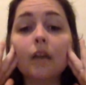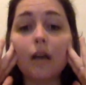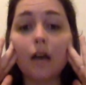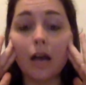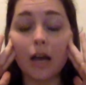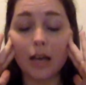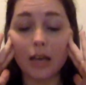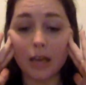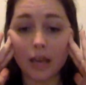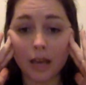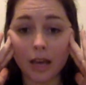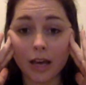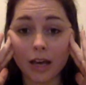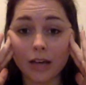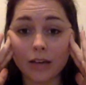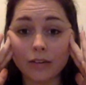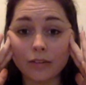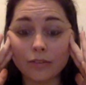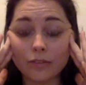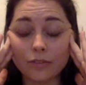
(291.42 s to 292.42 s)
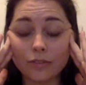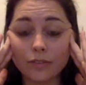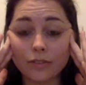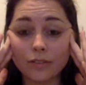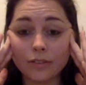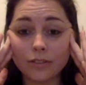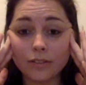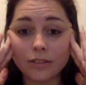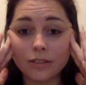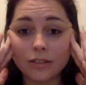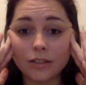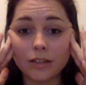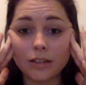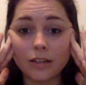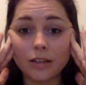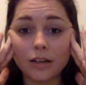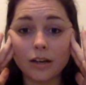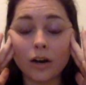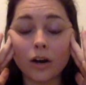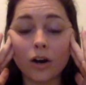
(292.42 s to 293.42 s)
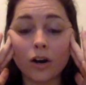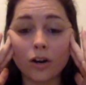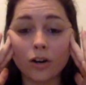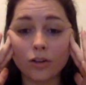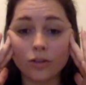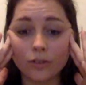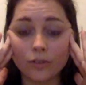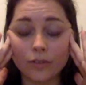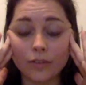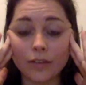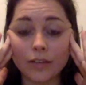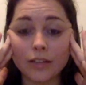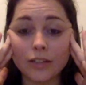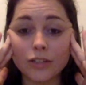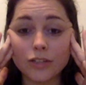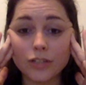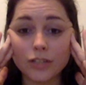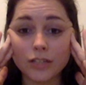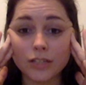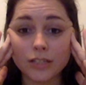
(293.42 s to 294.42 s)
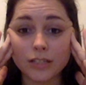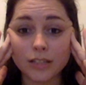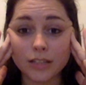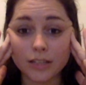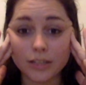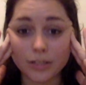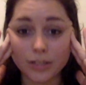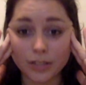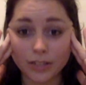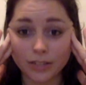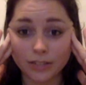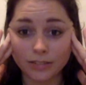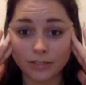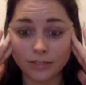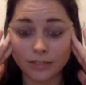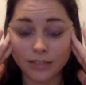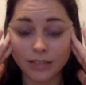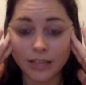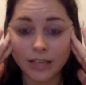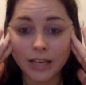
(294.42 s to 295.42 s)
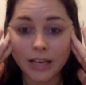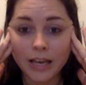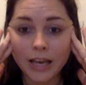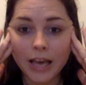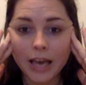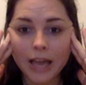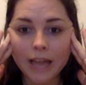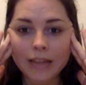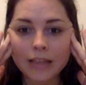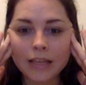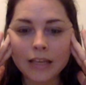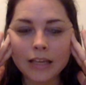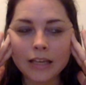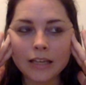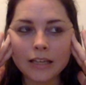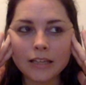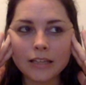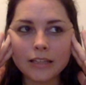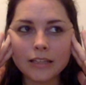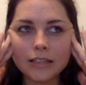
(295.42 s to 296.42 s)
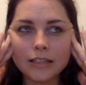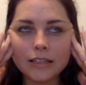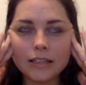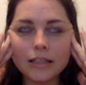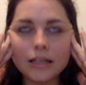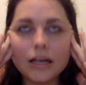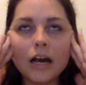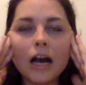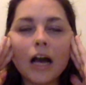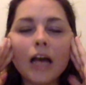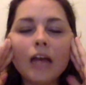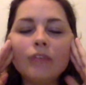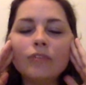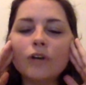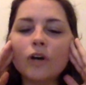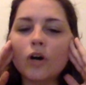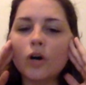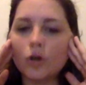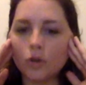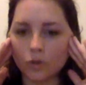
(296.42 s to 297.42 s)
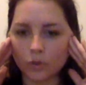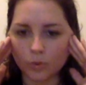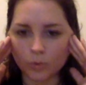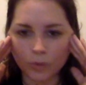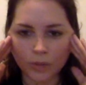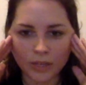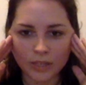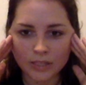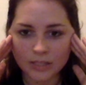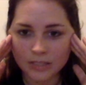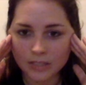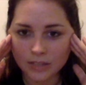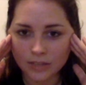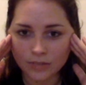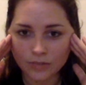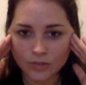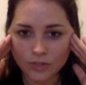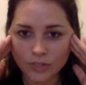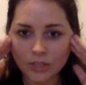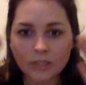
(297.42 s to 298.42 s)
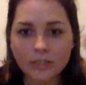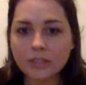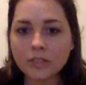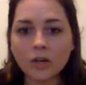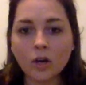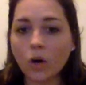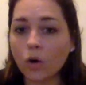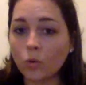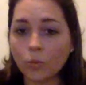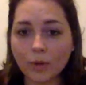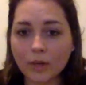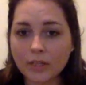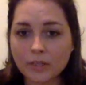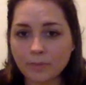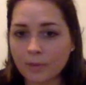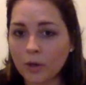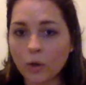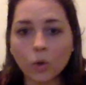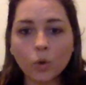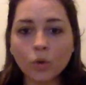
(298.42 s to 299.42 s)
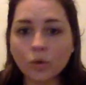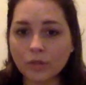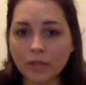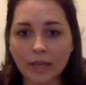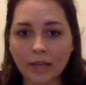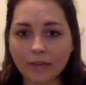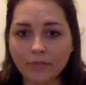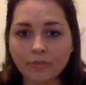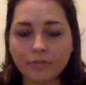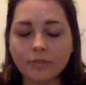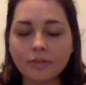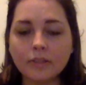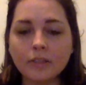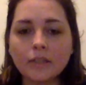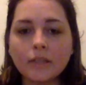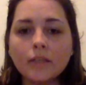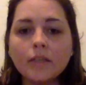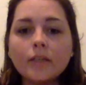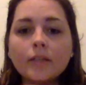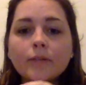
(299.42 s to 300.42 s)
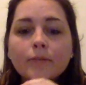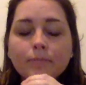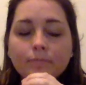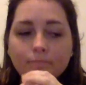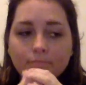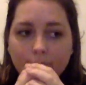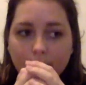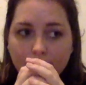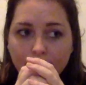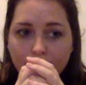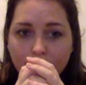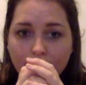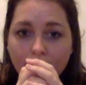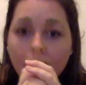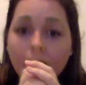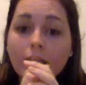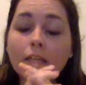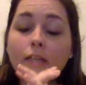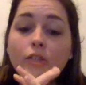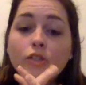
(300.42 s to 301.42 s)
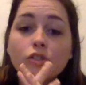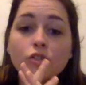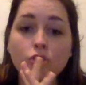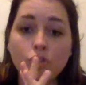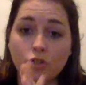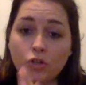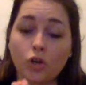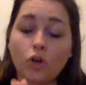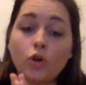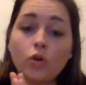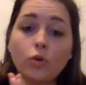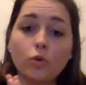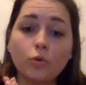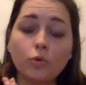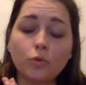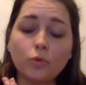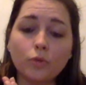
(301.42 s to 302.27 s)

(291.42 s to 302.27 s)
I have a horrific cheese addiction. And I've always loved cheese. Always. My whole life. It is so